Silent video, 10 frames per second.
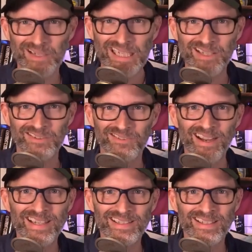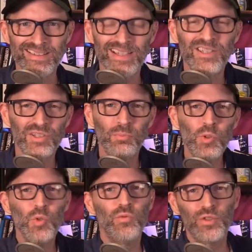area, right? They just
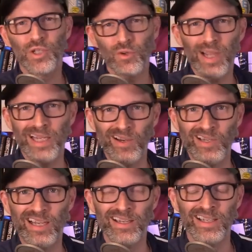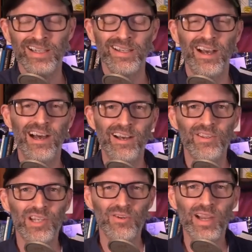moved the gray area.
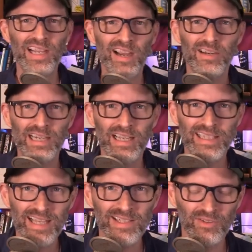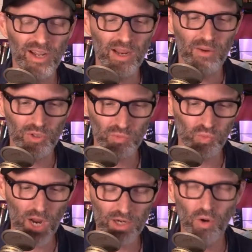Uh, the gray area yesterday was
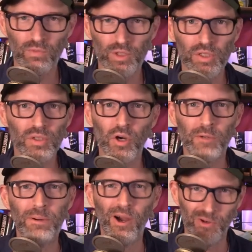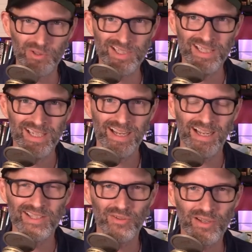right over the New York Post,
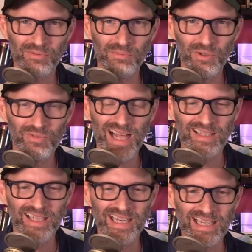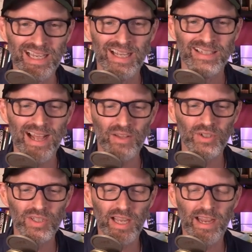and so they removed that link. Now
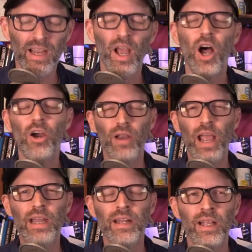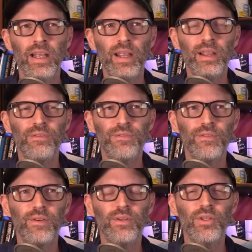they're saying, all right,
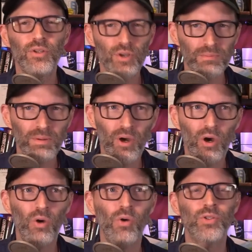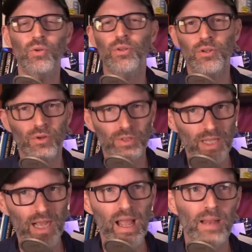if the New York Post or the New York
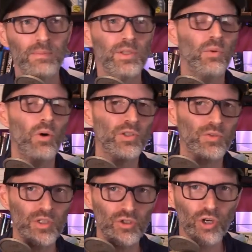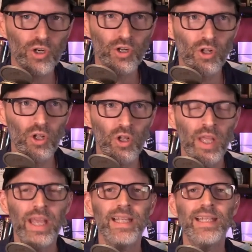Times or the Wall Street
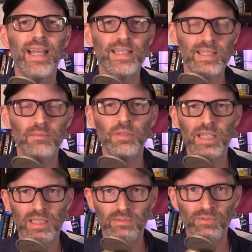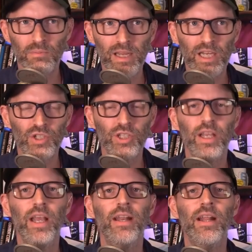Journal get some leaked
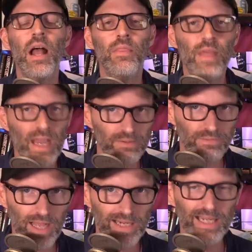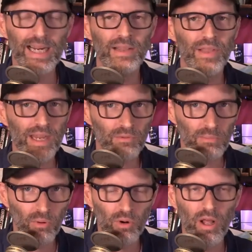information and they vet it and they
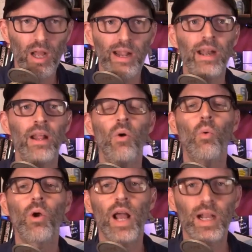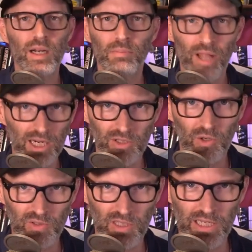report on it. We're not going to
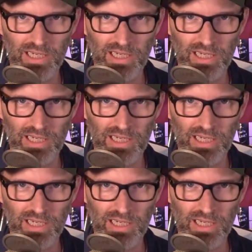block those